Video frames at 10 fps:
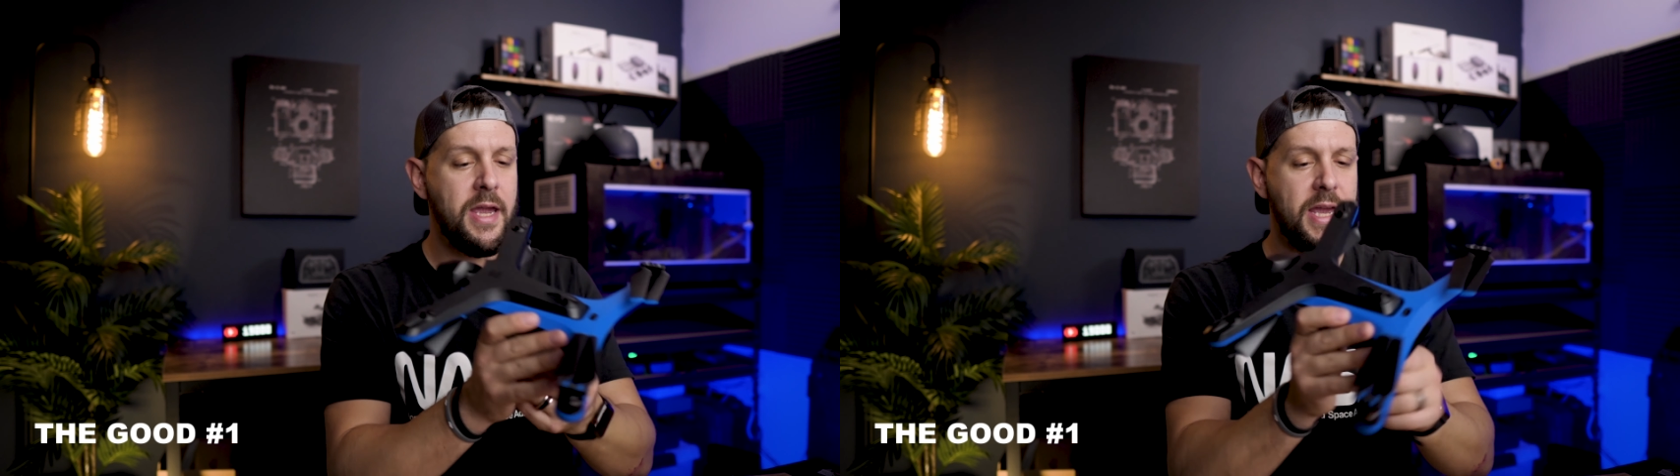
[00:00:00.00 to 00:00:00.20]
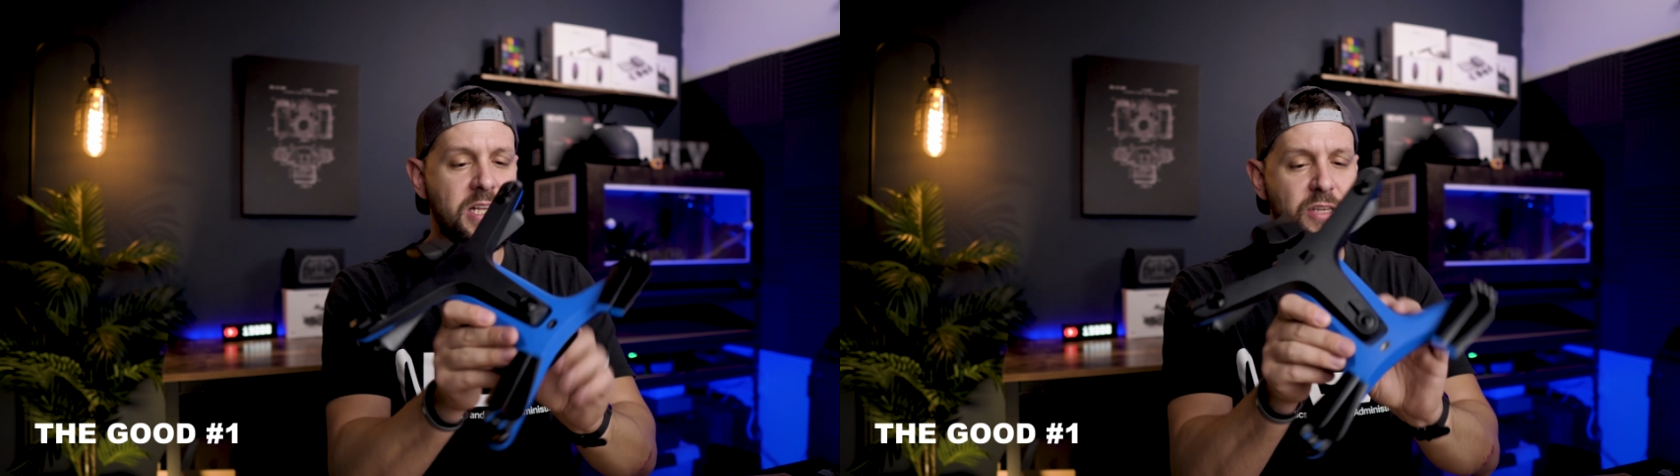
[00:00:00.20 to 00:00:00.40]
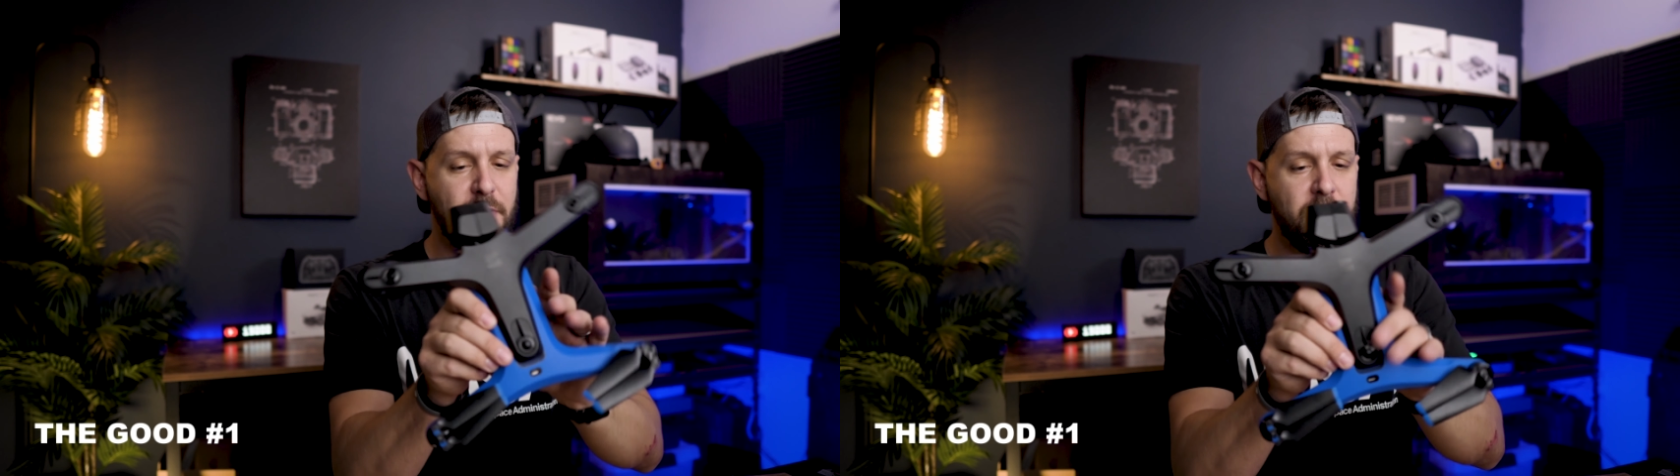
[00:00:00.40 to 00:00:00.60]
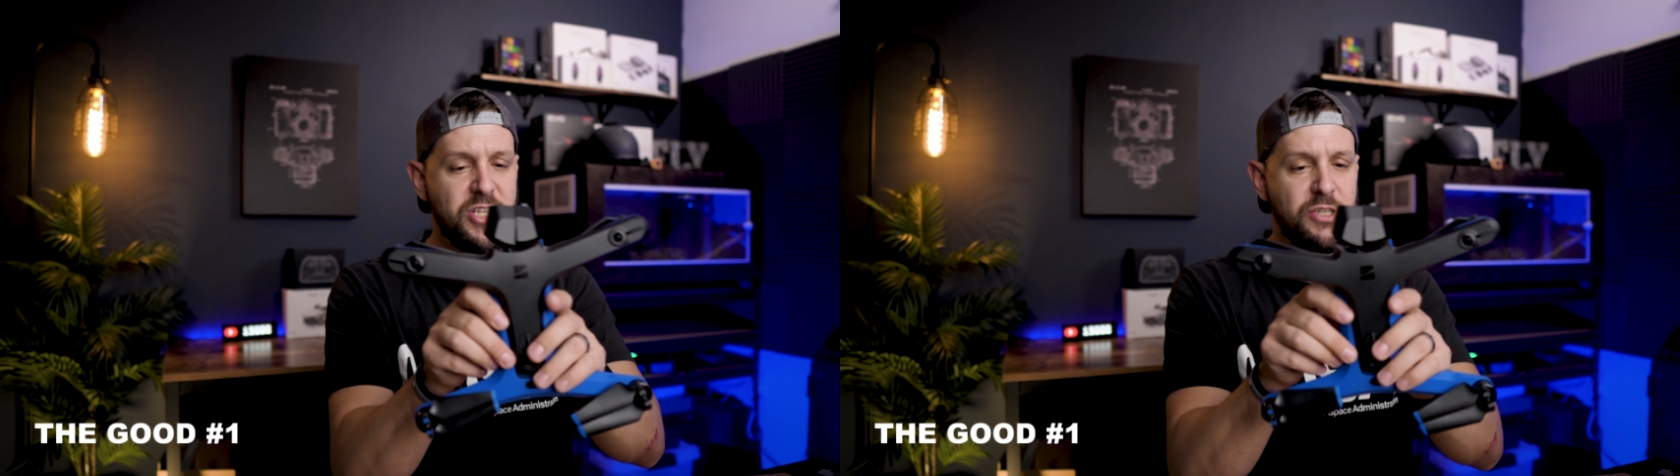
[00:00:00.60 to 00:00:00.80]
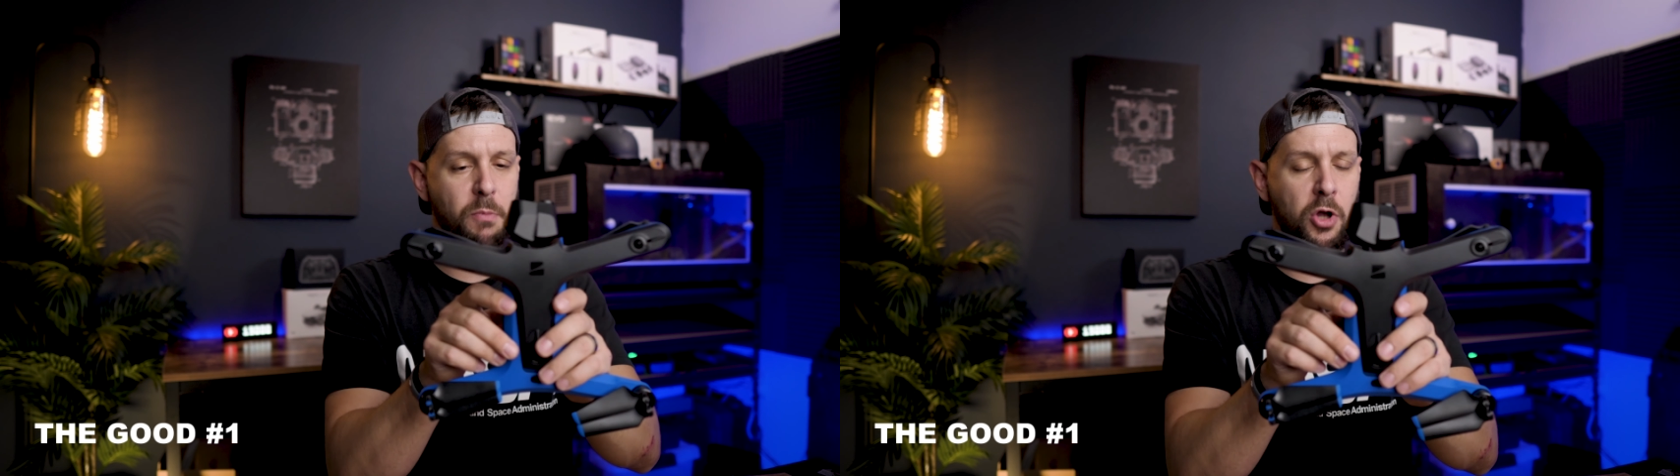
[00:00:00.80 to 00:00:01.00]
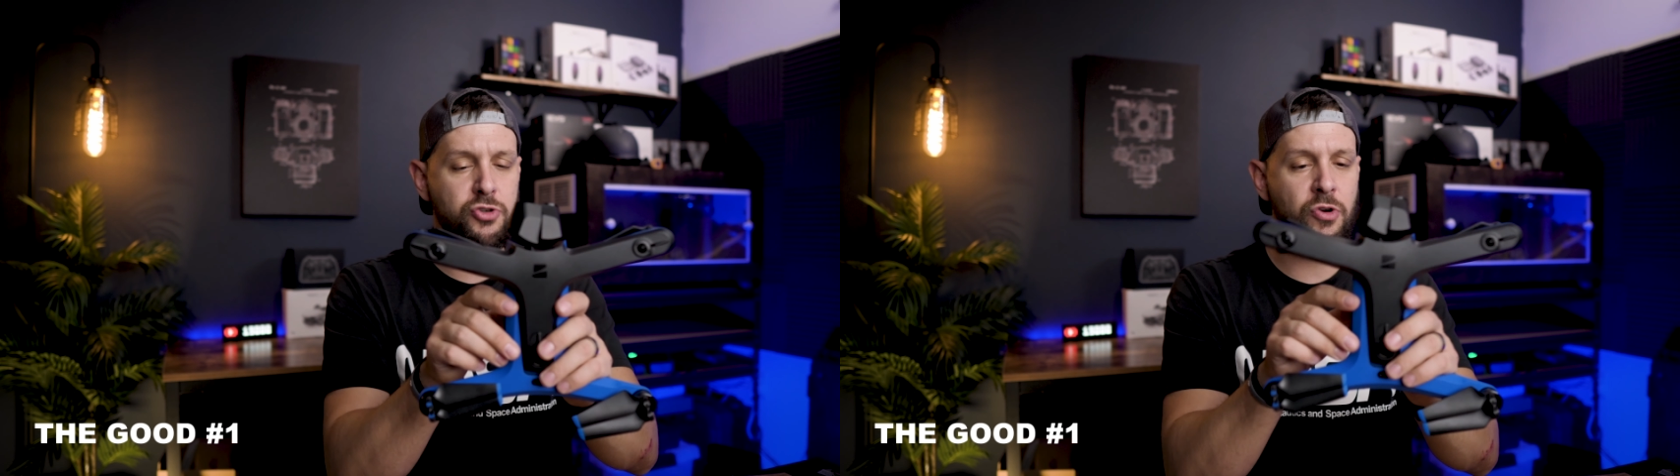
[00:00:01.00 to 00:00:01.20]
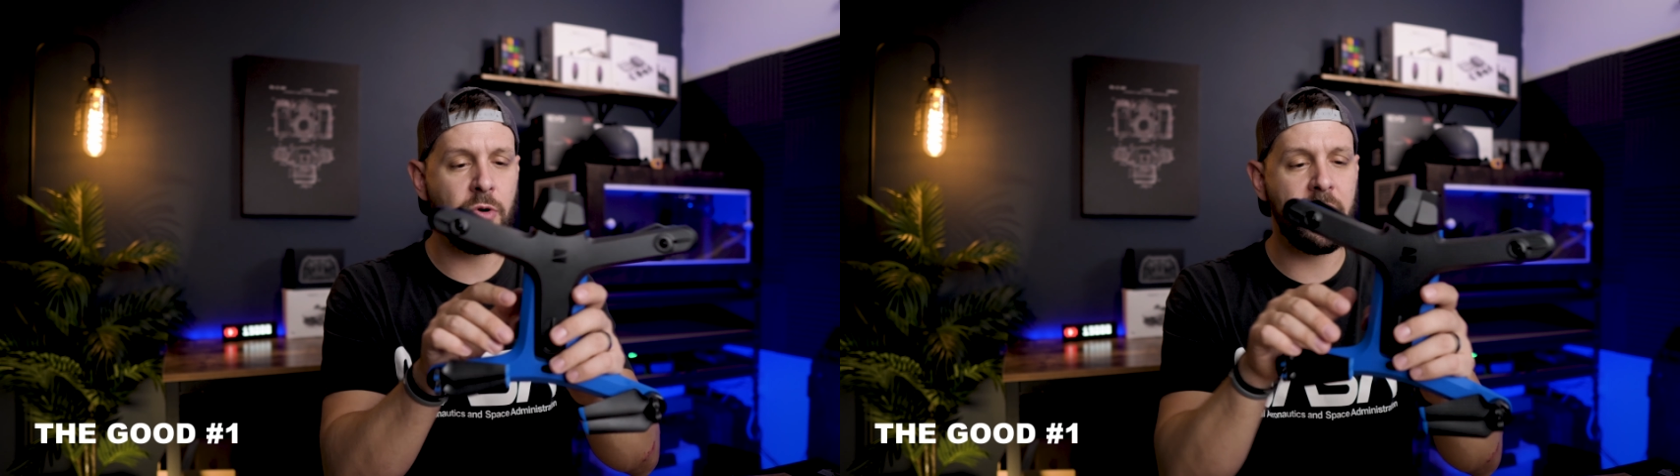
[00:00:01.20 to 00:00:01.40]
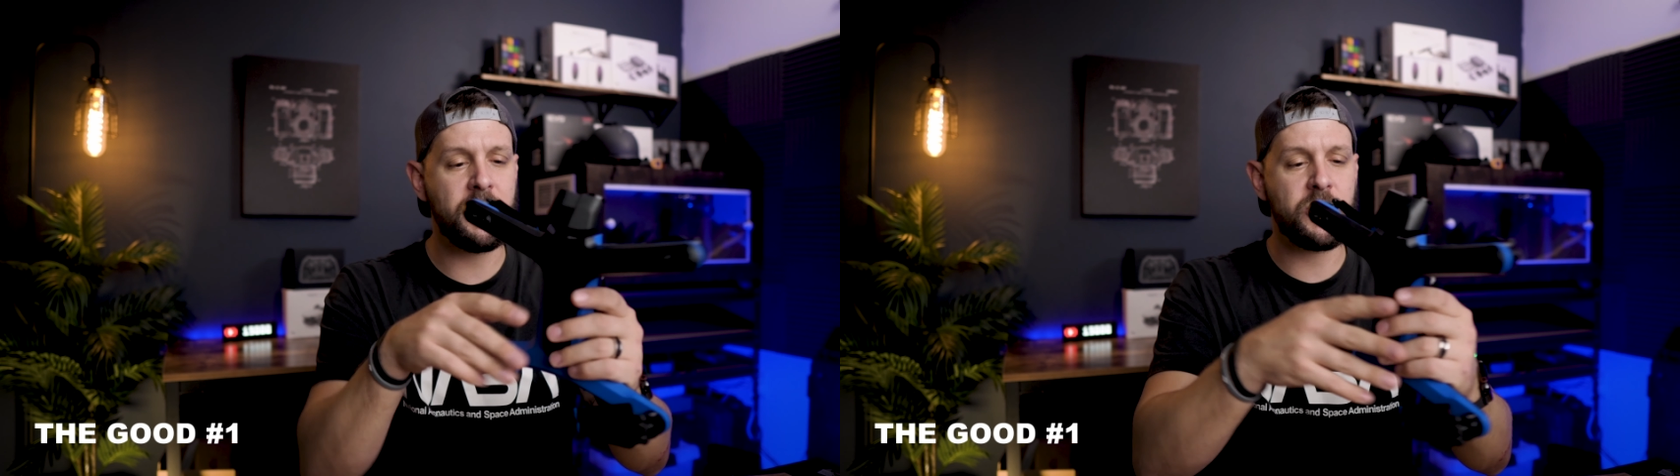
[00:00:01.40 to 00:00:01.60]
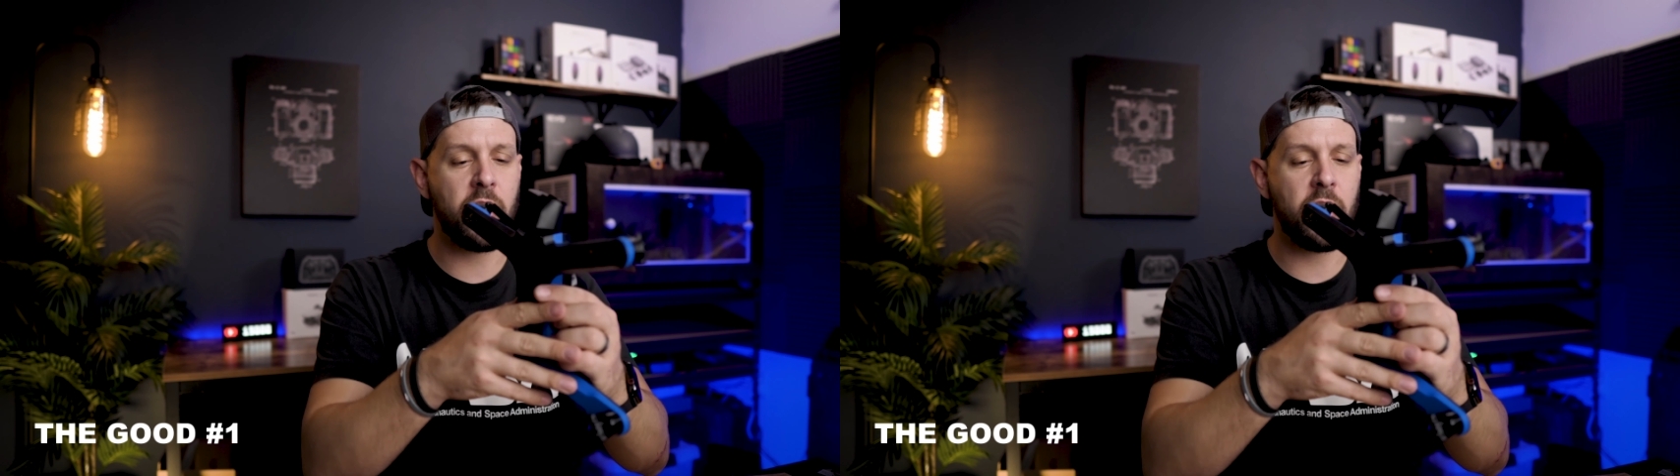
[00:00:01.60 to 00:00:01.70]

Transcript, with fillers: It is a very small drone and it's